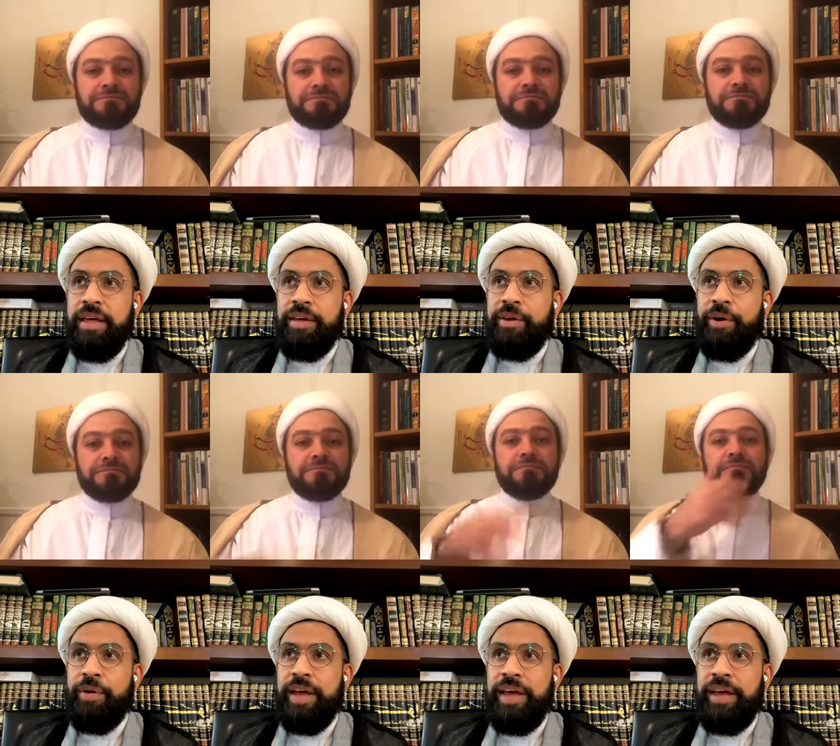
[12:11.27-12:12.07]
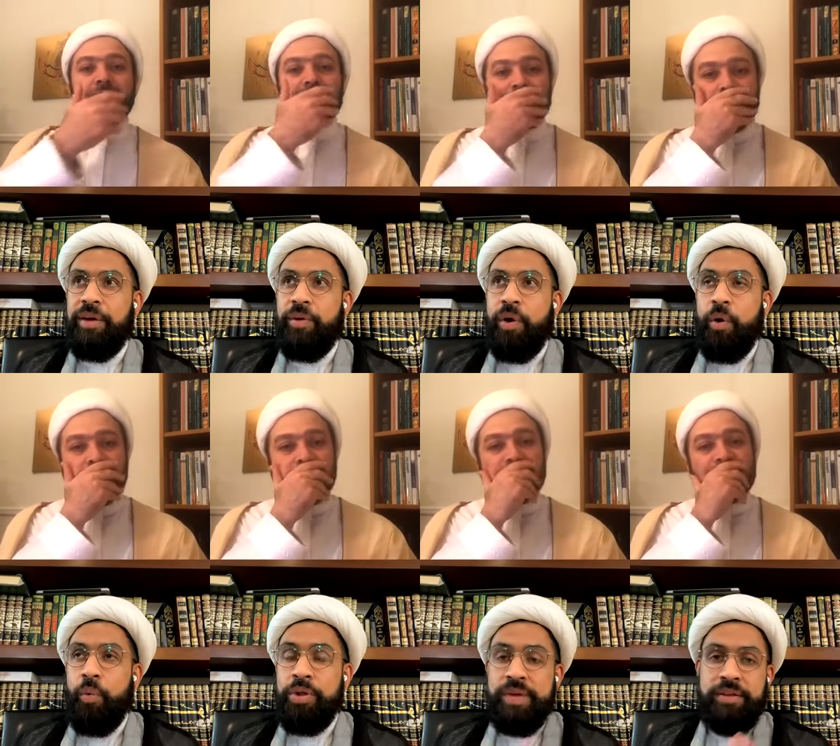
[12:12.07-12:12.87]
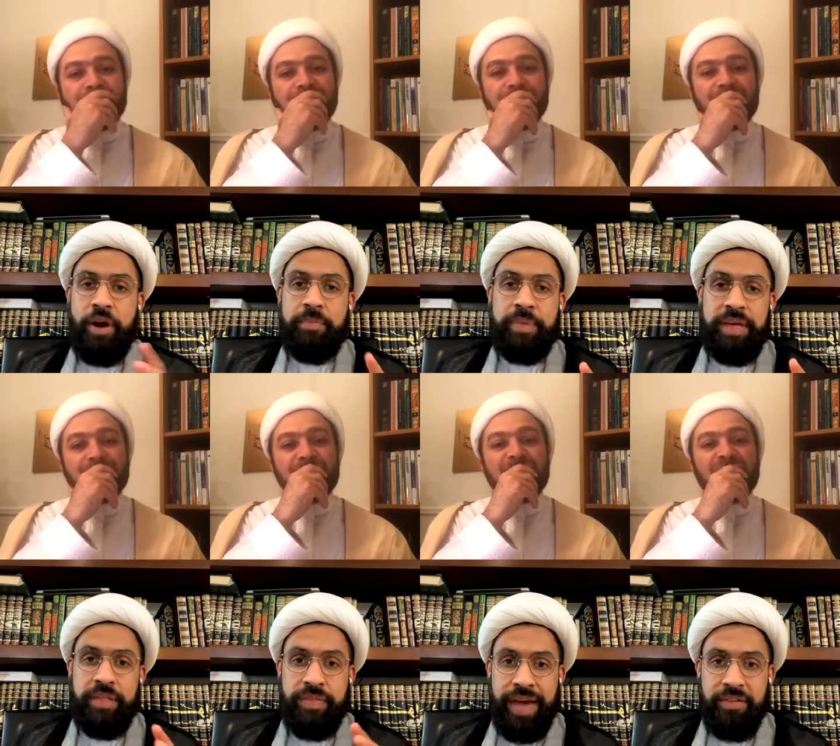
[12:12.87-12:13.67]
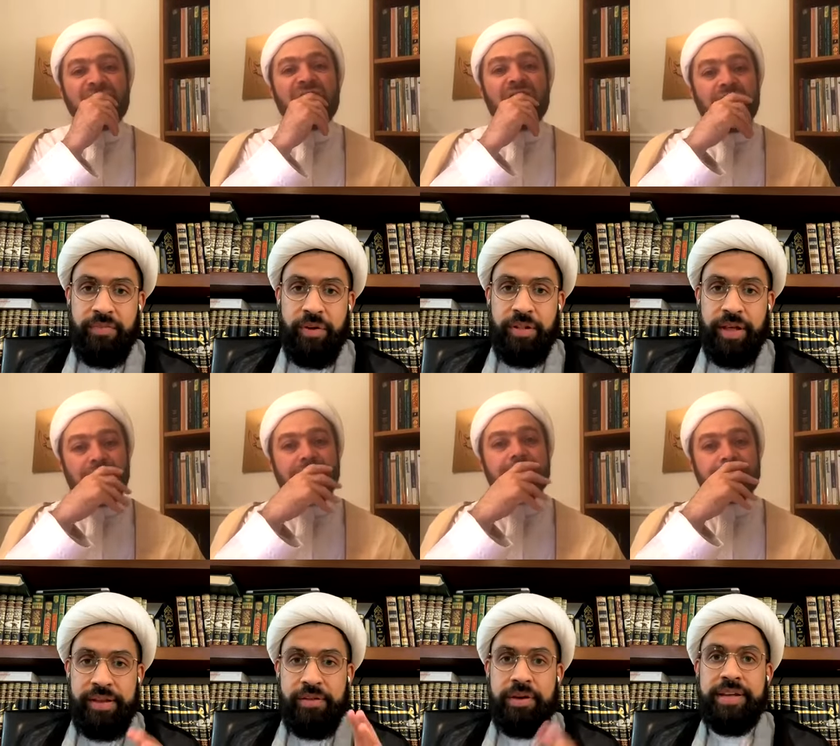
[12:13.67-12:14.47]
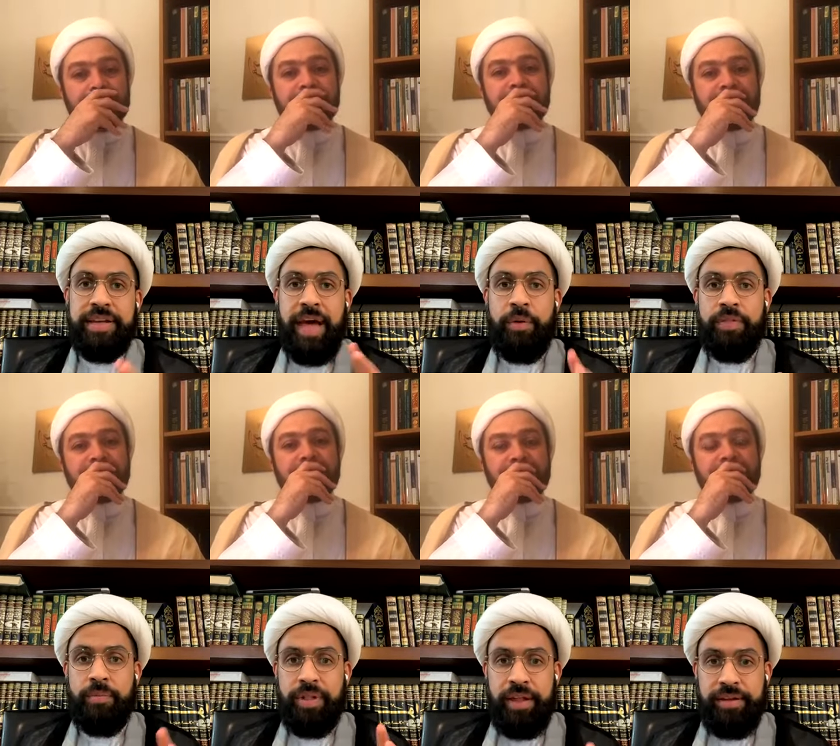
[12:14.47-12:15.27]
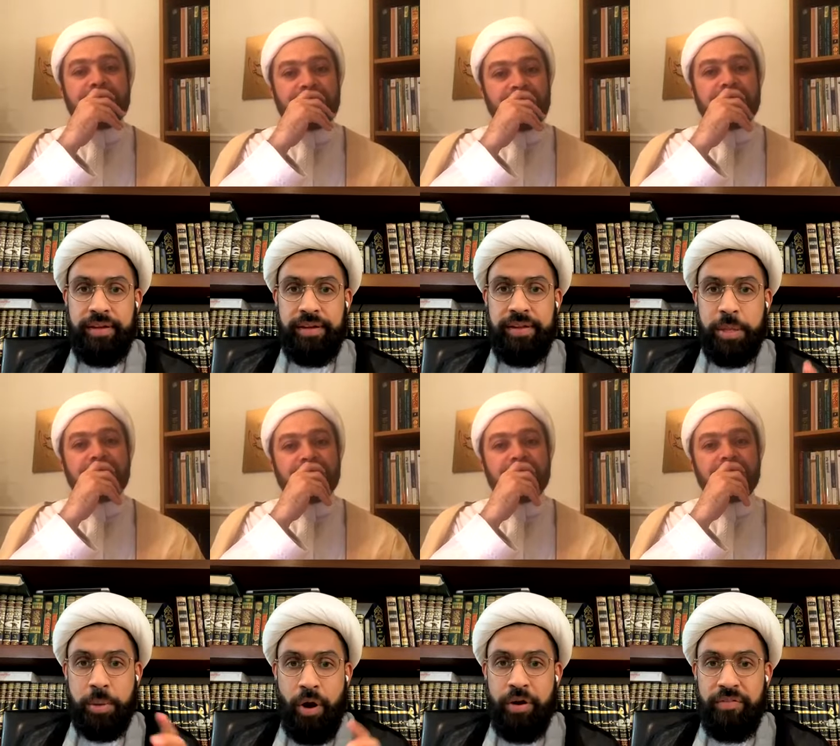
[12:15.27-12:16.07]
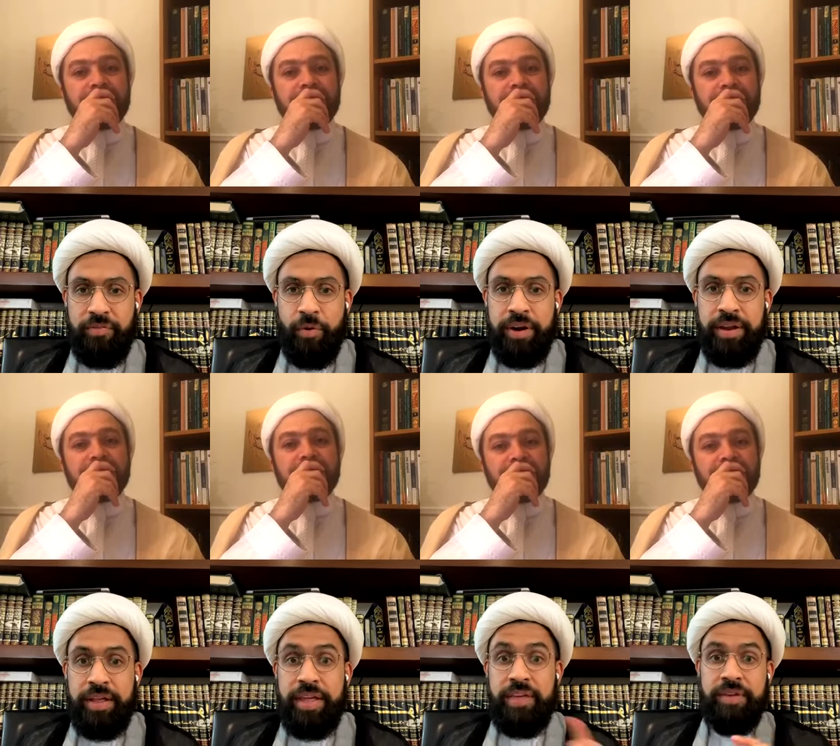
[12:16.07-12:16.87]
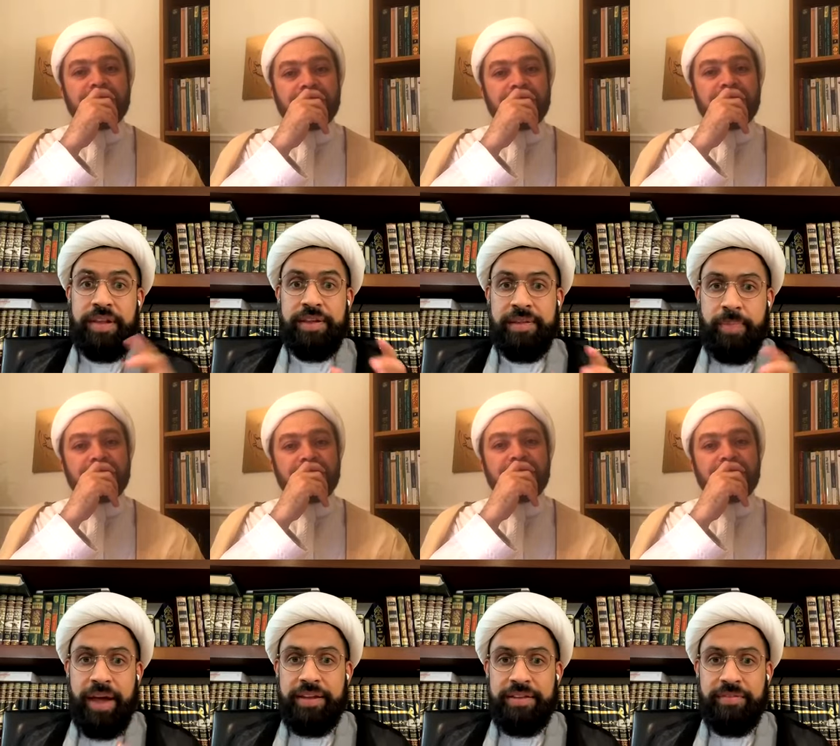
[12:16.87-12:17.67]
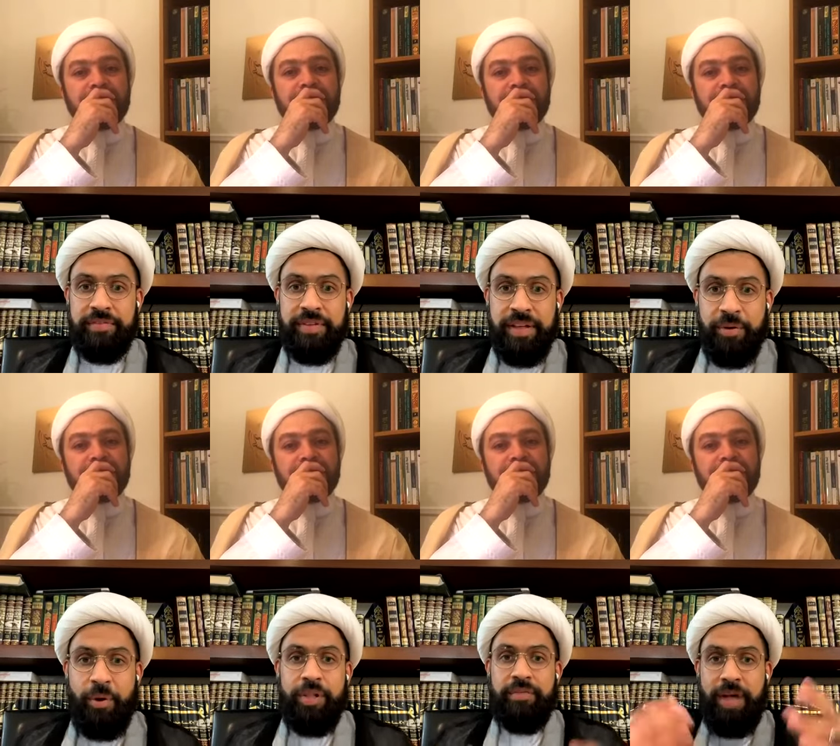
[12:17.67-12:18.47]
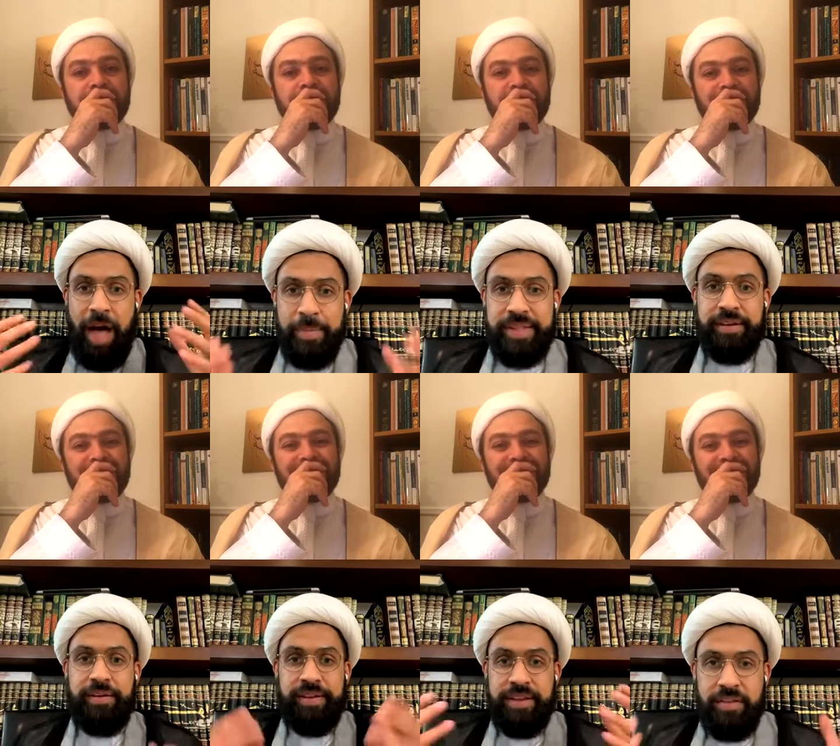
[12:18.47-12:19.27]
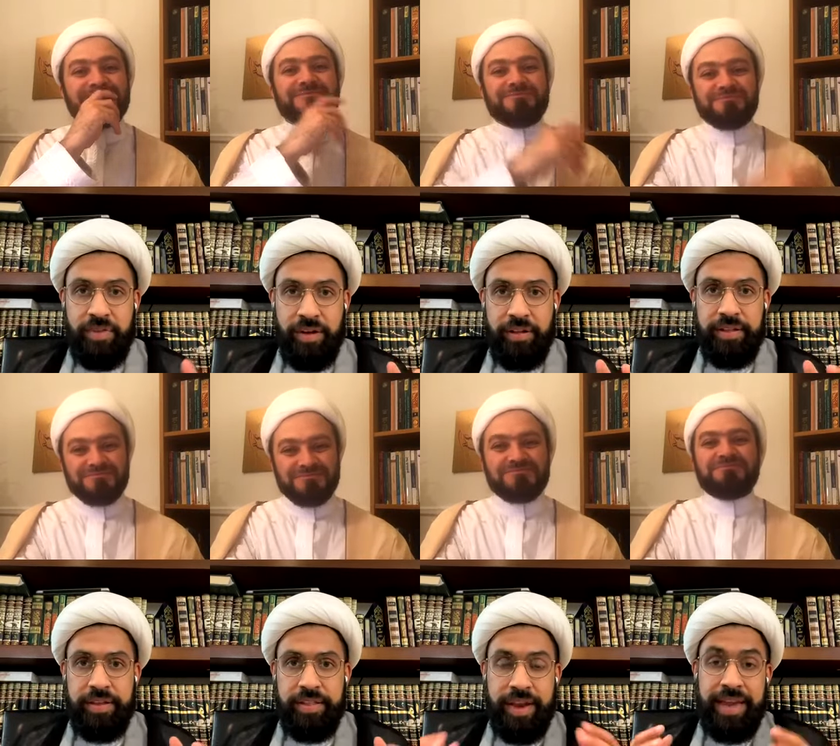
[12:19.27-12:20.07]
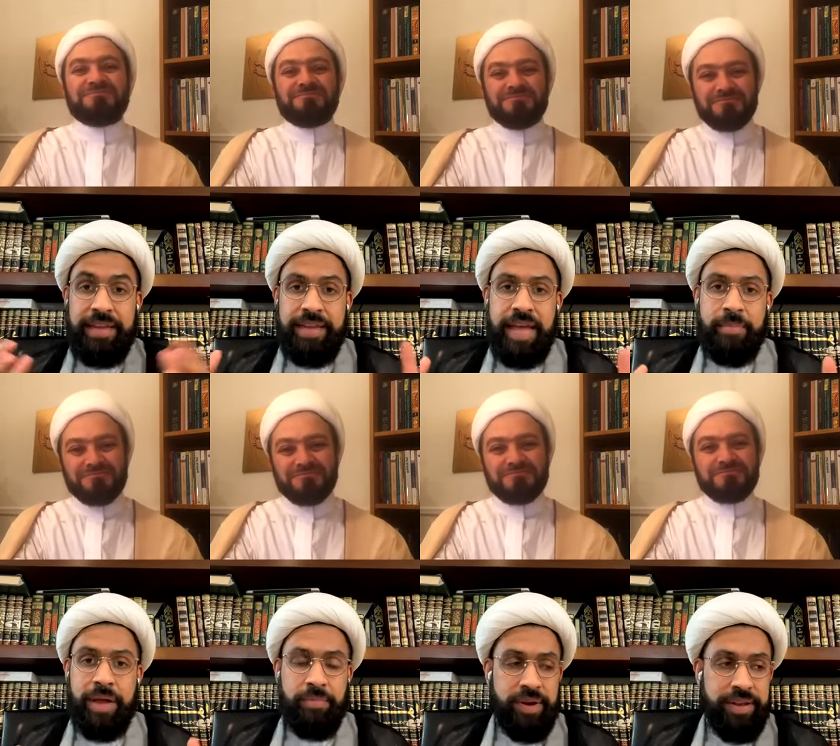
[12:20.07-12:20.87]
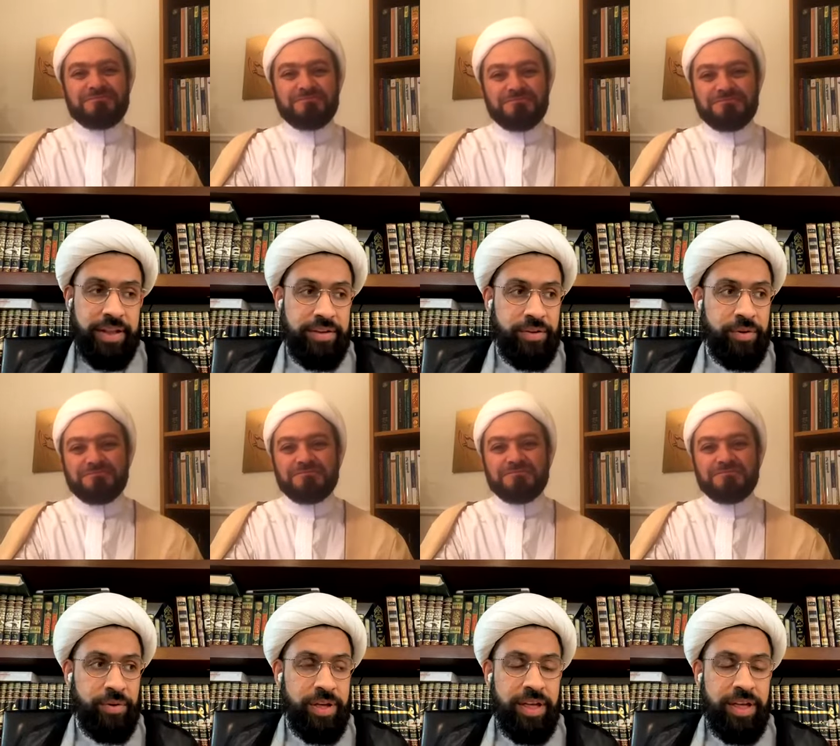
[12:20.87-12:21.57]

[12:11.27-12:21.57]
Speaker 1: you know when you start being thankful and start to count the blessings that you are afforded even in spite of all of the obstacles and difficulties that any day might present you